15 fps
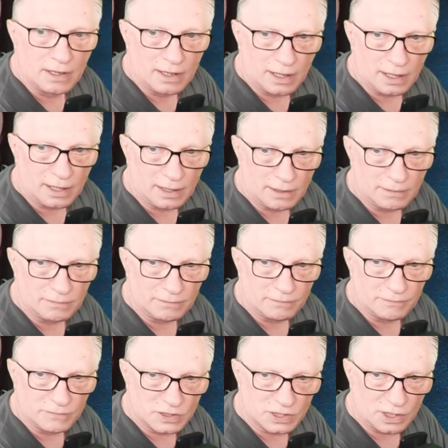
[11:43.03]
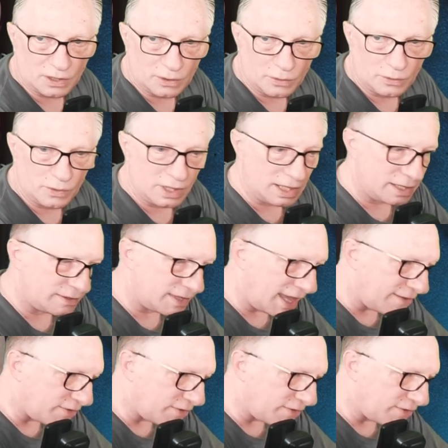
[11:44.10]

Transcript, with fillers: Um, so uh, they've